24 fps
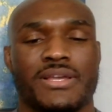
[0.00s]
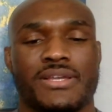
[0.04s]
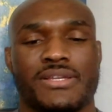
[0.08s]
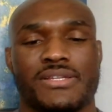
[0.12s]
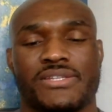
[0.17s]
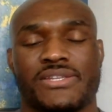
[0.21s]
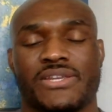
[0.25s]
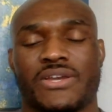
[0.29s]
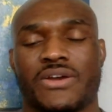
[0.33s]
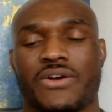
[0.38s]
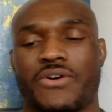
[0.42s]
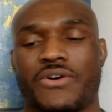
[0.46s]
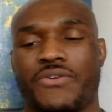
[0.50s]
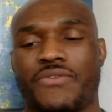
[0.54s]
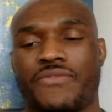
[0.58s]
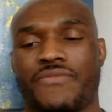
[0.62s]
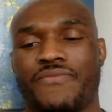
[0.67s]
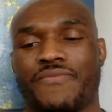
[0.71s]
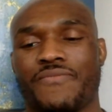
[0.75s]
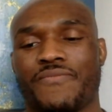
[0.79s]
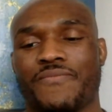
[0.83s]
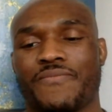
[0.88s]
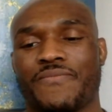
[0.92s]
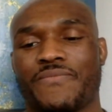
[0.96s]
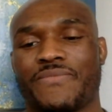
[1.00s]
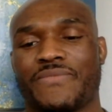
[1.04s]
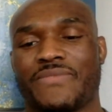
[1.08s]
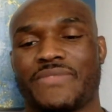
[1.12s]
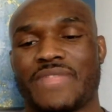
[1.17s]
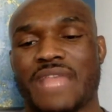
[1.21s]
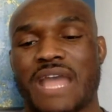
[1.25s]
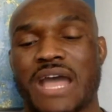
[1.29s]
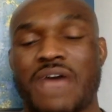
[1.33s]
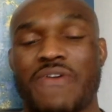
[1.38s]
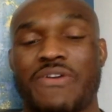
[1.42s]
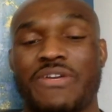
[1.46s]
So
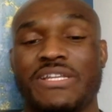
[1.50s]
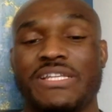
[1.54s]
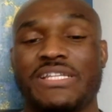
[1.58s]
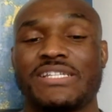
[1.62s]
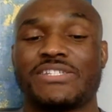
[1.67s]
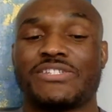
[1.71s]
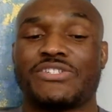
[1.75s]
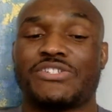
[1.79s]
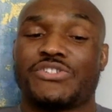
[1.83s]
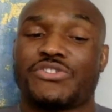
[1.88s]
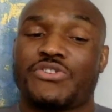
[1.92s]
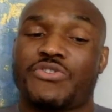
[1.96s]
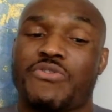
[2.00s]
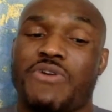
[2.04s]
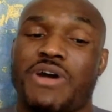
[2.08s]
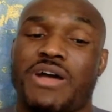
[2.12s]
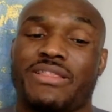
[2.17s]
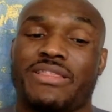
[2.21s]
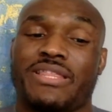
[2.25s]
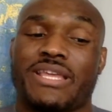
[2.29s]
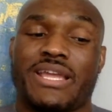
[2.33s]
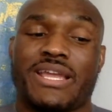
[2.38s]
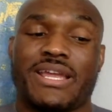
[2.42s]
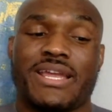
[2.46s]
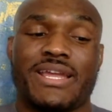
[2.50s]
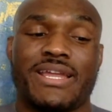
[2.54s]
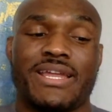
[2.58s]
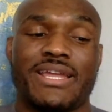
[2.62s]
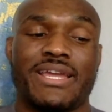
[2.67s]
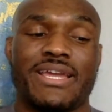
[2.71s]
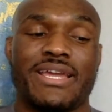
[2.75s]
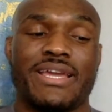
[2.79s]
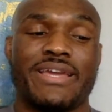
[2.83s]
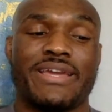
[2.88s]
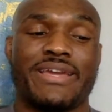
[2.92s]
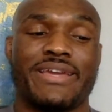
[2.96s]
now he needs to just go out
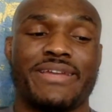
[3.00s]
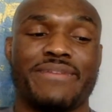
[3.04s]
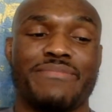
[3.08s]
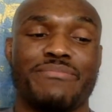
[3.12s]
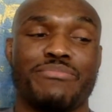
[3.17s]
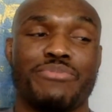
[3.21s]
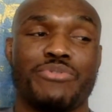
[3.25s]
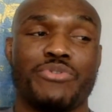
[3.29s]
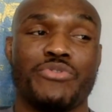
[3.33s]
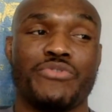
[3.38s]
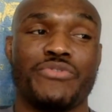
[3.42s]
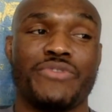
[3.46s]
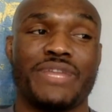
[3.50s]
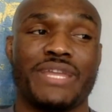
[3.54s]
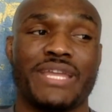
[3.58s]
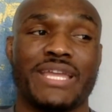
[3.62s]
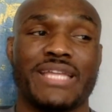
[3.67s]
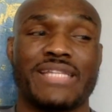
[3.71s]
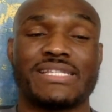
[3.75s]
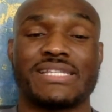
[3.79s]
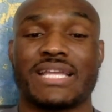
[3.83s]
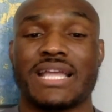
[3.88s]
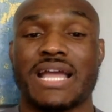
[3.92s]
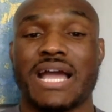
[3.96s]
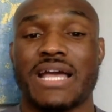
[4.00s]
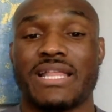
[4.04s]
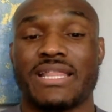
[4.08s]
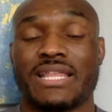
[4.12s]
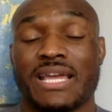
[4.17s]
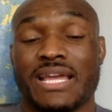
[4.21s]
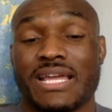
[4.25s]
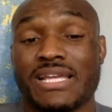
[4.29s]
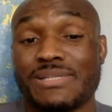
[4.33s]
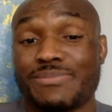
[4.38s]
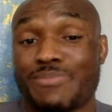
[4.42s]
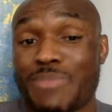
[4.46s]
there and prove it against a guy
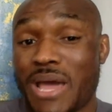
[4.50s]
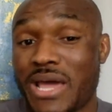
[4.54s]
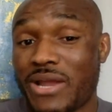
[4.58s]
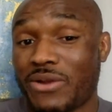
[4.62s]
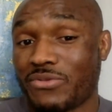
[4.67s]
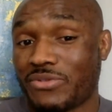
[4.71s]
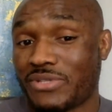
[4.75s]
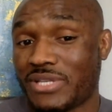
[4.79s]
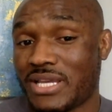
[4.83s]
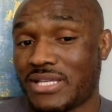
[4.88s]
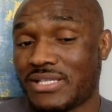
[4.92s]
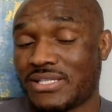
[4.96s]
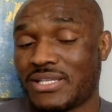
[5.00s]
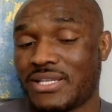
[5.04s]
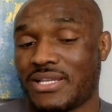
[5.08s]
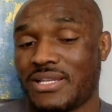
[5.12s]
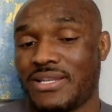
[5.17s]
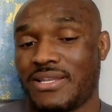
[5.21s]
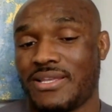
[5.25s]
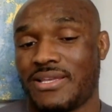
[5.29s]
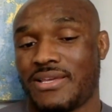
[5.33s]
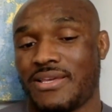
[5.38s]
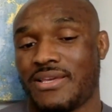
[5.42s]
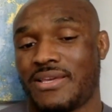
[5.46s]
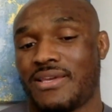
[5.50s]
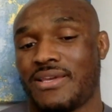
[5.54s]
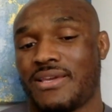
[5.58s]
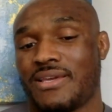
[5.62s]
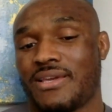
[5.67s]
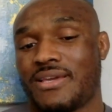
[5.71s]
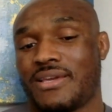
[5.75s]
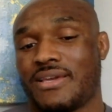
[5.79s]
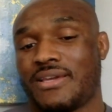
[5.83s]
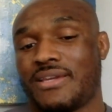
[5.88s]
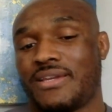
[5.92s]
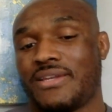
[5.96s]
that is battle tested.
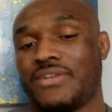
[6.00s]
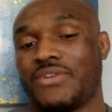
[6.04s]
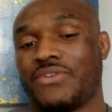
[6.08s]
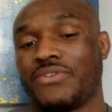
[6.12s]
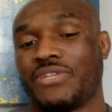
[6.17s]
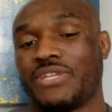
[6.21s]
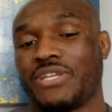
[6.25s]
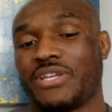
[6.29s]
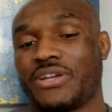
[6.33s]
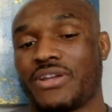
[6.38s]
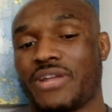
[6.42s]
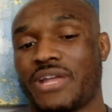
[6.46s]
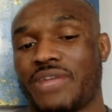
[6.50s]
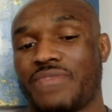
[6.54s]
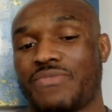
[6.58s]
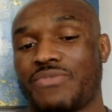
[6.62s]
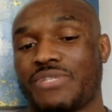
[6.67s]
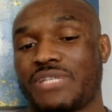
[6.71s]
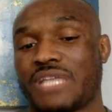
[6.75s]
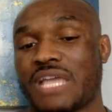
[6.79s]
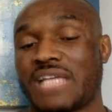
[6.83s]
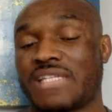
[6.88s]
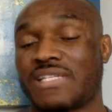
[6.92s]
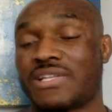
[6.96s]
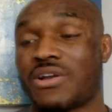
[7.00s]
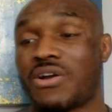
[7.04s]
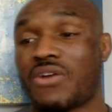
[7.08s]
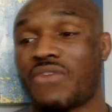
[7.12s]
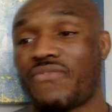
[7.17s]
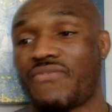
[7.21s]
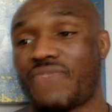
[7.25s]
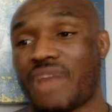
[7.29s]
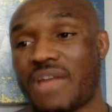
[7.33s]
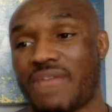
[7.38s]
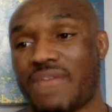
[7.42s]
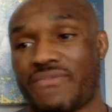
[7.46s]
Leon Edwards has
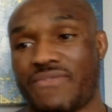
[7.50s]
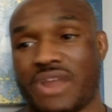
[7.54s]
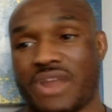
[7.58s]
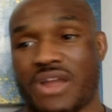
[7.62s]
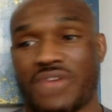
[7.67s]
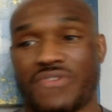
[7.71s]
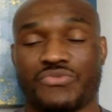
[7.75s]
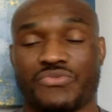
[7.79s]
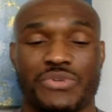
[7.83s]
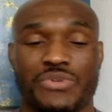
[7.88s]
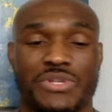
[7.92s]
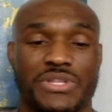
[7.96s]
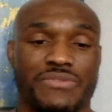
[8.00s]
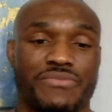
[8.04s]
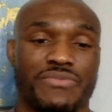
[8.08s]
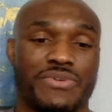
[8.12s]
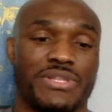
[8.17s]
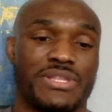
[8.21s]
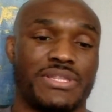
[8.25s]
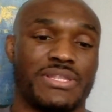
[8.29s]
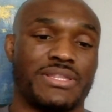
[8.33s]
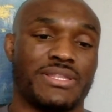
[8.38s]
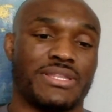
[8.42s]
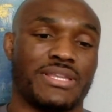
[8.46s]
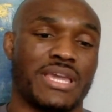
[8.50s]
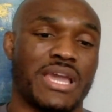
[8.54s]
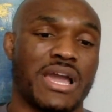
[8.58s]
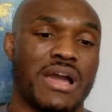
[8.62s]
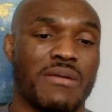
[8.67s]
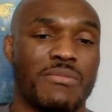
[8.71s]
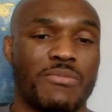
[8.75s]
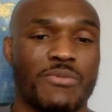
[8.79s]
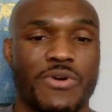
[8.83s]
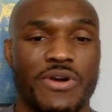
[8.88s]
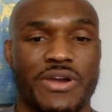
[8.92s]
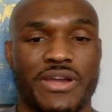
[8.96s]
gone 5 rounds with
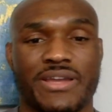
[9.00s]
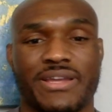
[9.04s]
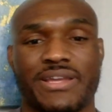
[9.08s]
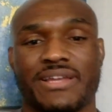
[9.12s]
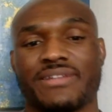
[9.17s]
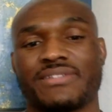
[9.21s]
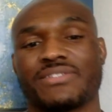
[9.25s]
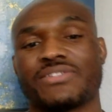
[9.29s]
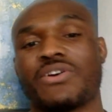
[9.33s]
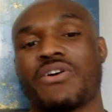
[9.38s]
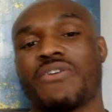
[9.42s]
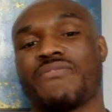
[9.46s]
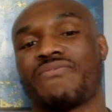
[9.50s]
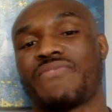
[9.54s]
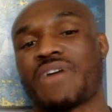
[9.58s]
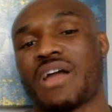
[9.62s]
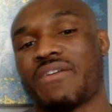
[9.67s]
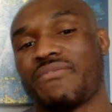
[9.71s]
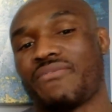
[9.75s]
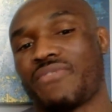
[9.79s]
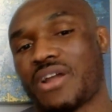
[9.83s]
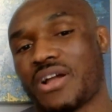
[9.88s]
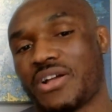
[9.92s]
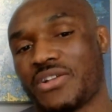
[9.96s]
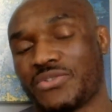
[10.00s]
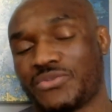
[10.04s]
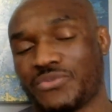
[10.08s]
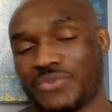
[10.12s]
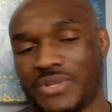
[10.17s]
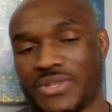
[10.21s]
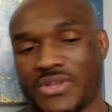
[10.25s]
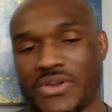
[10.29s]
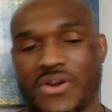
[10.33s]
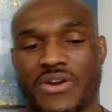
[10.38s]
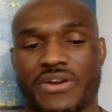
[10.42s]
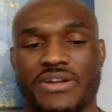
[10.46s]
Cowboy. He's gone 5 rounds
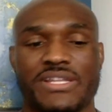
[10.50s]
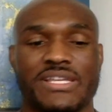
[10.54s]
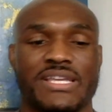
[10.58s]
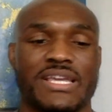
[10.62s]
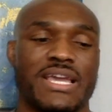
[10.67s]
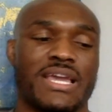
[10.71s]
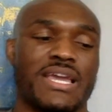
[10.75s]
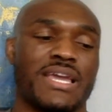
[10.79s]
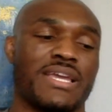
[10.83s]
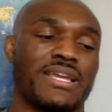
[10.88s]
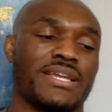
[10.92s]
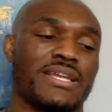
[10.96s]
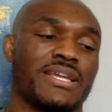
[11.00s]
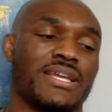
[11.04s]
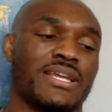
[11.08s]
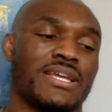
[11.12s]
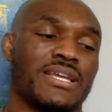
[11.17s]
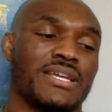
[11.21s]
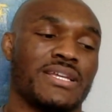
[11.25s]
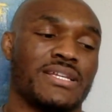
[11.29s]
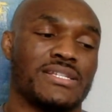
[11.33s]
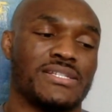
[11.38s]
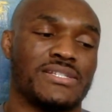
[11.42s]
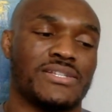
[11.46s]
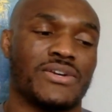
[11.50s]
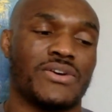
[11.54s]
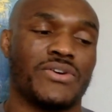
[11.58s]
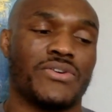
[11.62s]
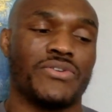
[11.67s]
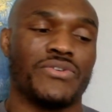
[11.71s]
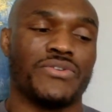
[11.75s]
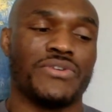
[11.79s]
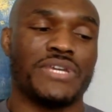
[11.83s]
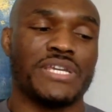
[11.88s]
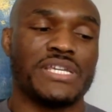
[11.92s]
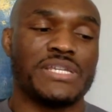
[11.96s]
with RDA.
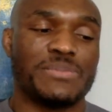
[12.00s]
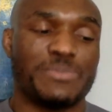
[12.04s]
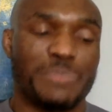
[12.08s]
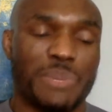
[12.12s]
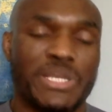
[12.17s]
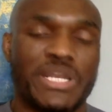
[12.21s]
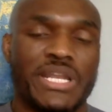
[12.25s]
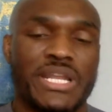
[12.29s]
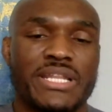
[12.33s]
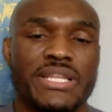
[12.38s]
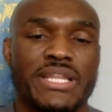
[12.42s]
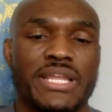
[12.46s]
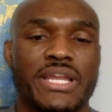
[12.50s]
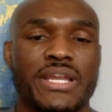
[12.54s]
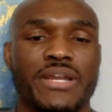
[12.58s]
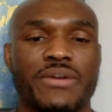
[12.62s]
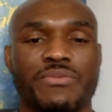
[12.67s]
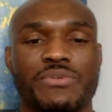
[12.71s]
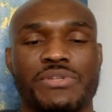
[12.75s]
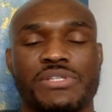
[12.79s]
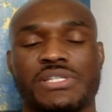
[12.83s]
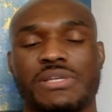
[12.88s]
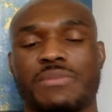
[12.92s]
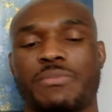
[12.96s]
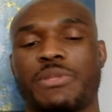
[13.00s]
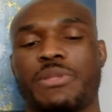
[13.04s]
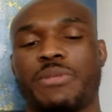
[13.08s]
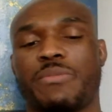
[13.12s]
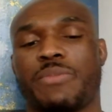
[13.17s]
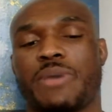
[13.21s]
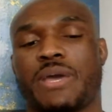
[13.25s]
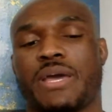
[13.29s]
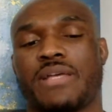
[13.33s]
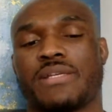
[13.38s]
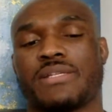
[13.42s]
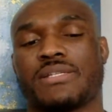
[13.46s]
So he's been in there with some of the
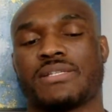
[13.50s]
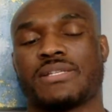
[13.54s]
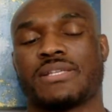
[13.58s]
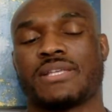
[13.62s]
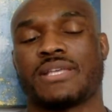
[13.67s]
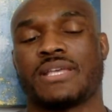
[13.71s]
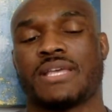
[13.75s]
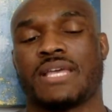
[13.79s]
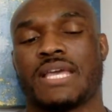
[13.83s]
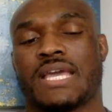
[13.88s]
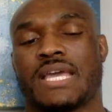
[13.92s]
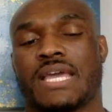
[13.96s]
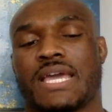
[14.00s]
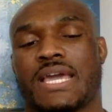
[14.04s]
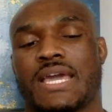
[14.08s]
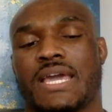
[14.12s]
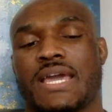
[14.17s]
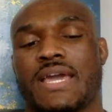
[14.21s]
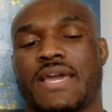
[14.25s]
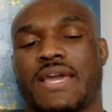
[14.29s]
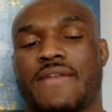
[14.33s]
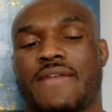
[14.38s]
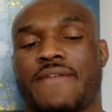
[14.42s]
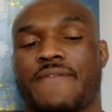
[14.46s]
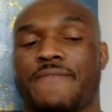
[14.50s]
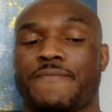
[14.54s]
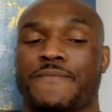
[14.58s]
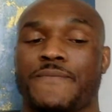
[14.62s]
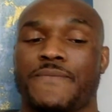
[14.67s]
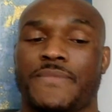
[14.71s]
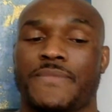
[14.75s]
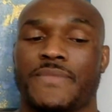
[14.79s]
best. And